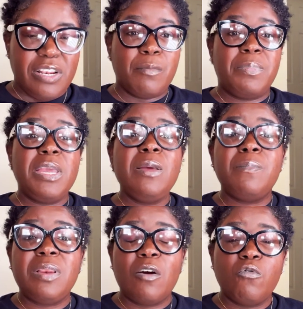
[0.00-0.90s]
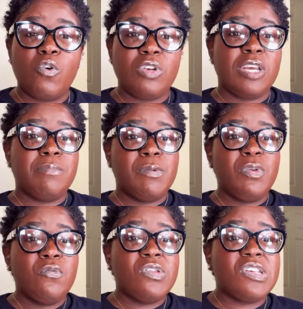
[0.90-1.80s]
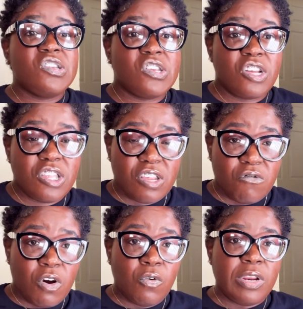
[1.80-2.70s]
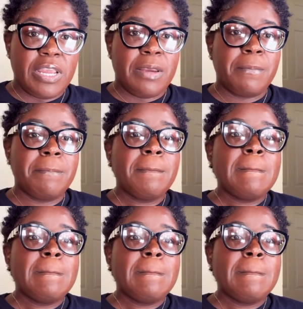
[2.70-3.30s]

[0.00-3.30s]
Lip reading: The people around him, the musicians around him,